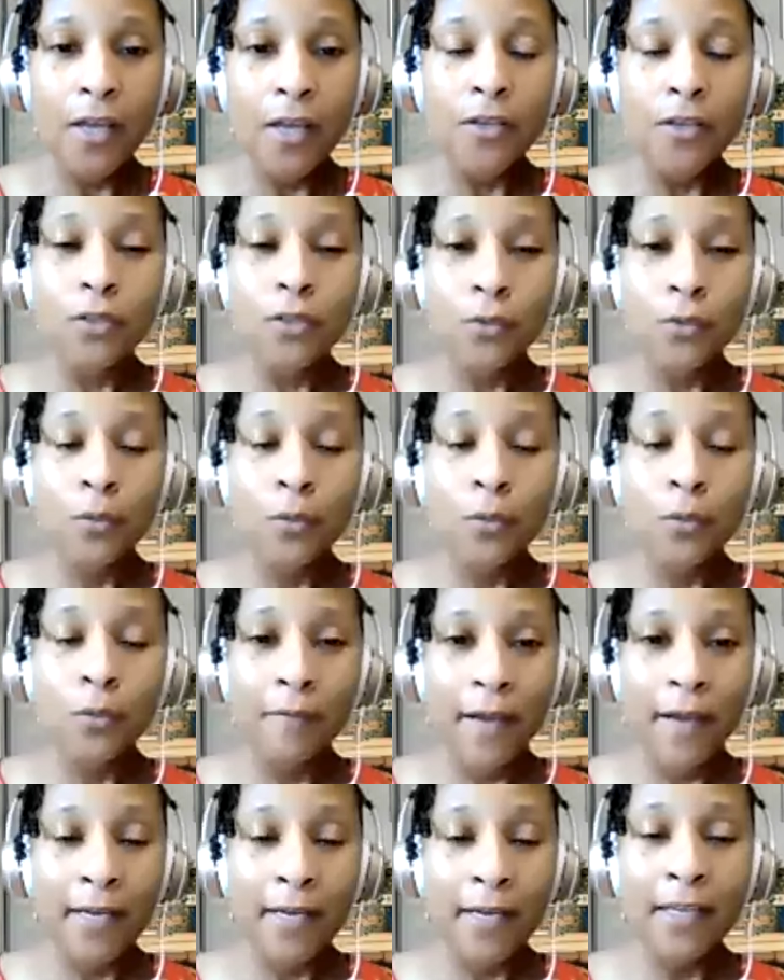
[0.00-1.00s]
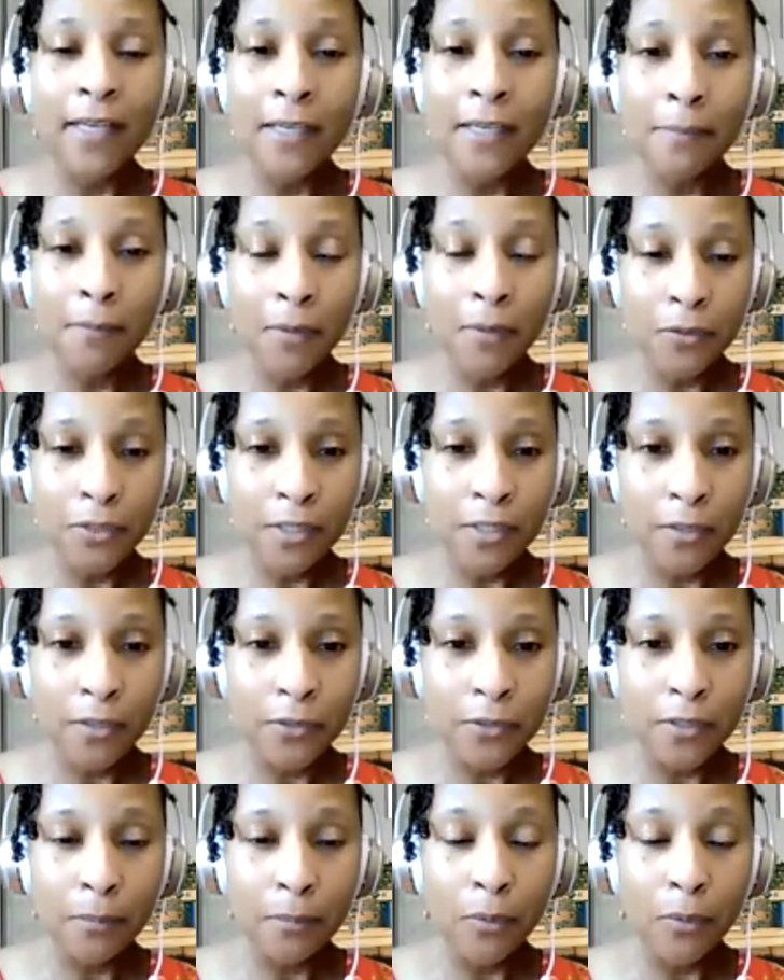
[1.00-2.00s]
to providing emotional
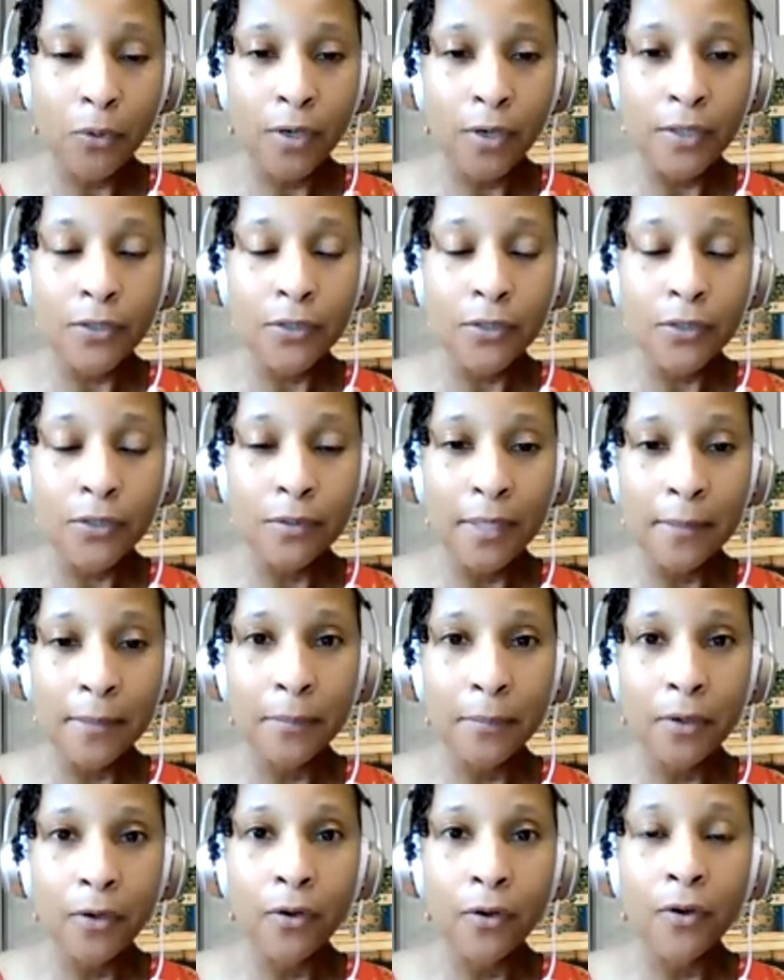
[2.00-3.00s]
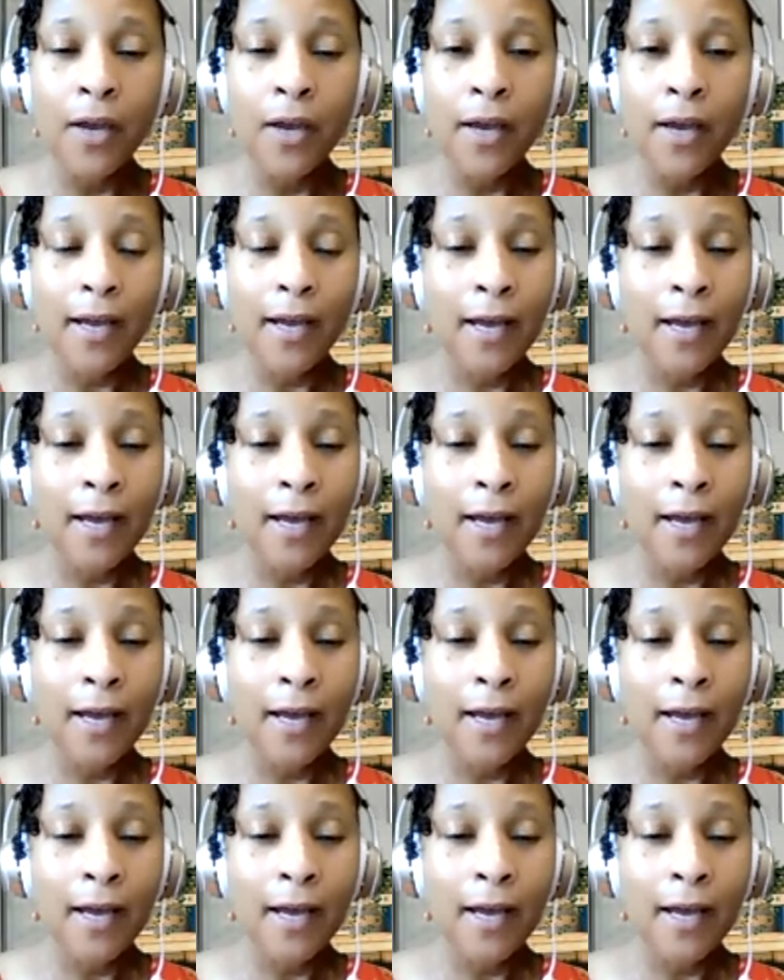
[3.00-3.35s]
support to people